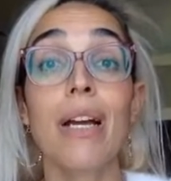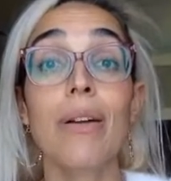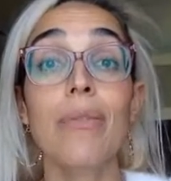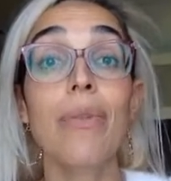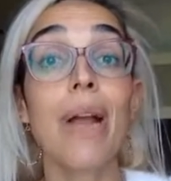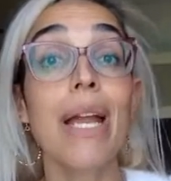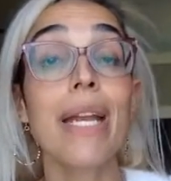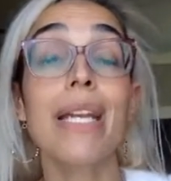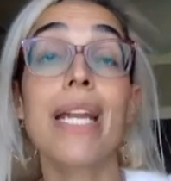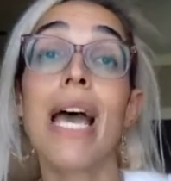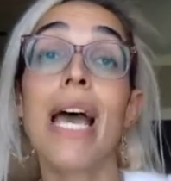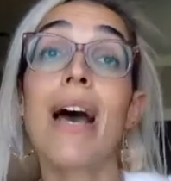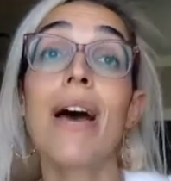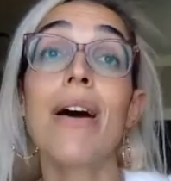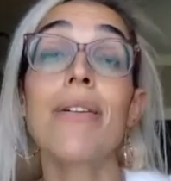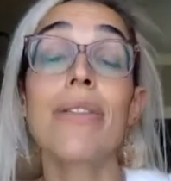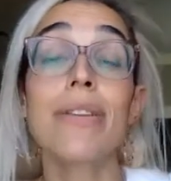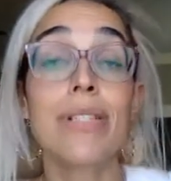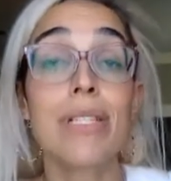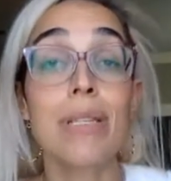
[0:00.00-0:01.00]
Right
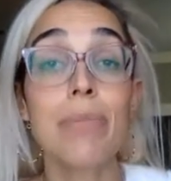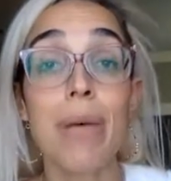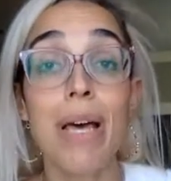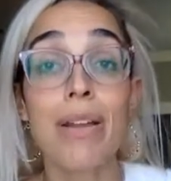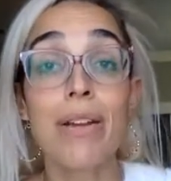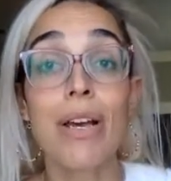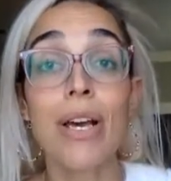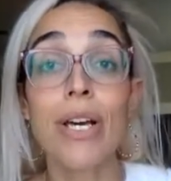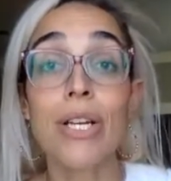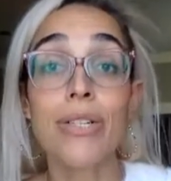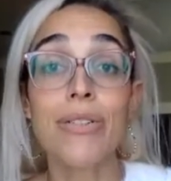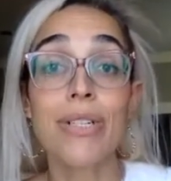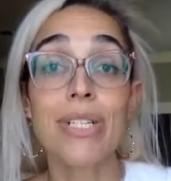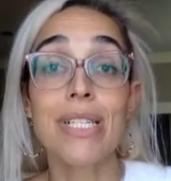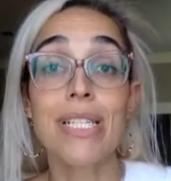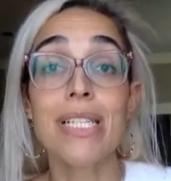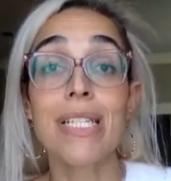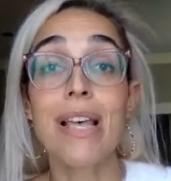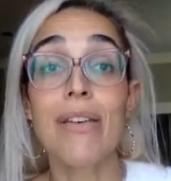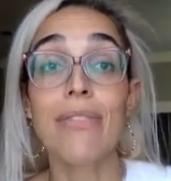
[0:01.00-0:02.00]
now, there's about
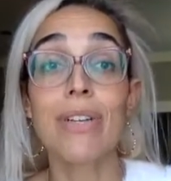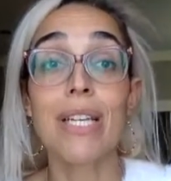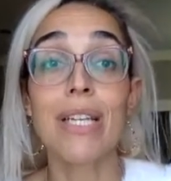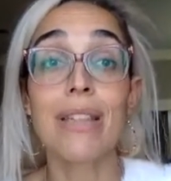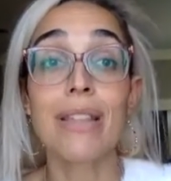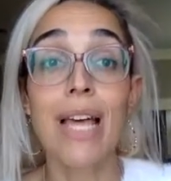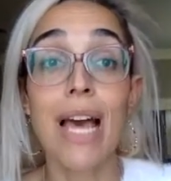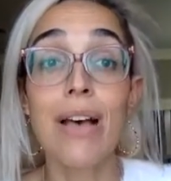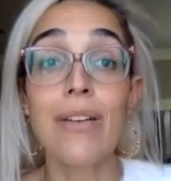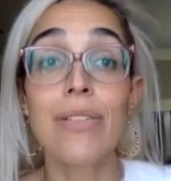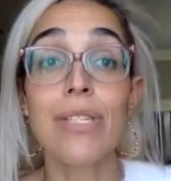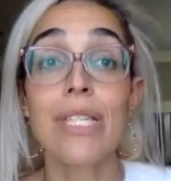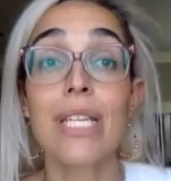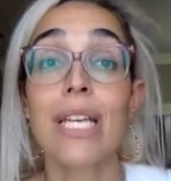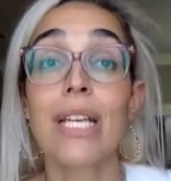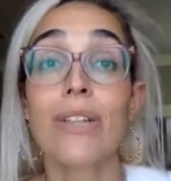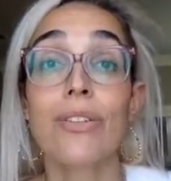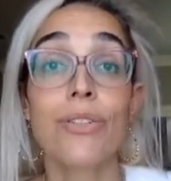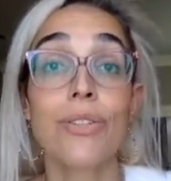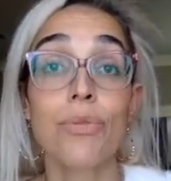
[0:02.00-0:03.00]
170,000
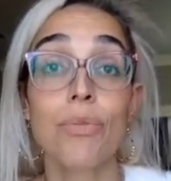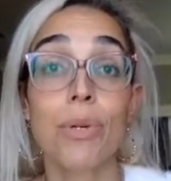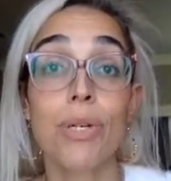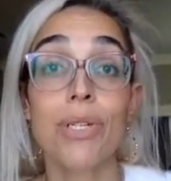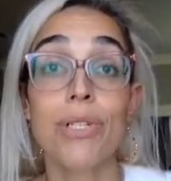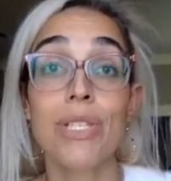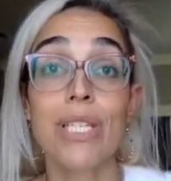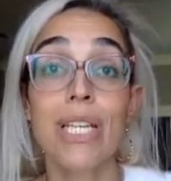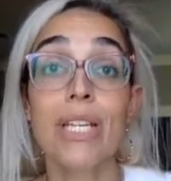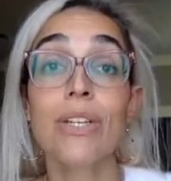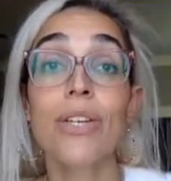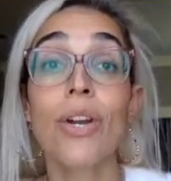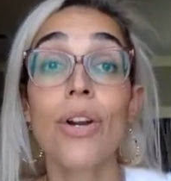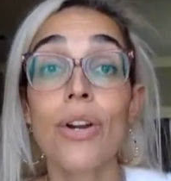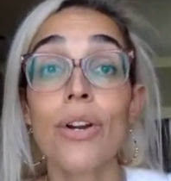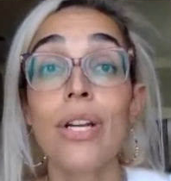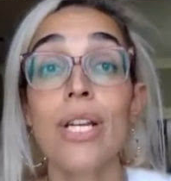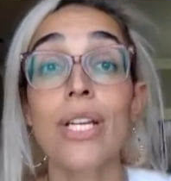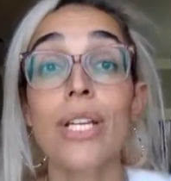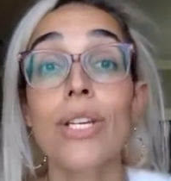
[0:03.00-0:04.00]
English words in
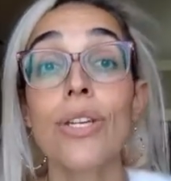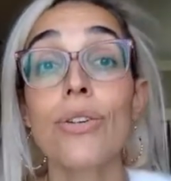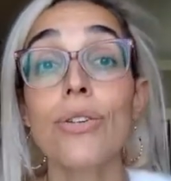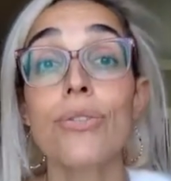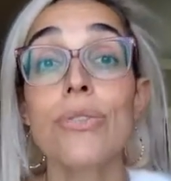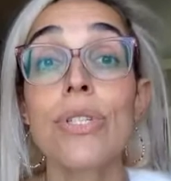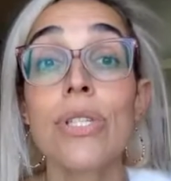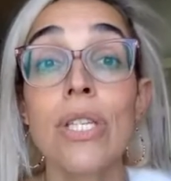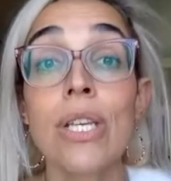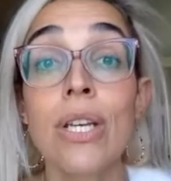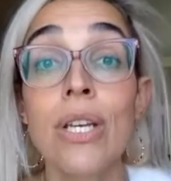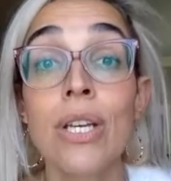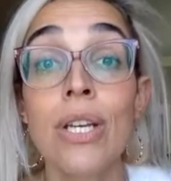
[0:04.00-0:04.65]
current use.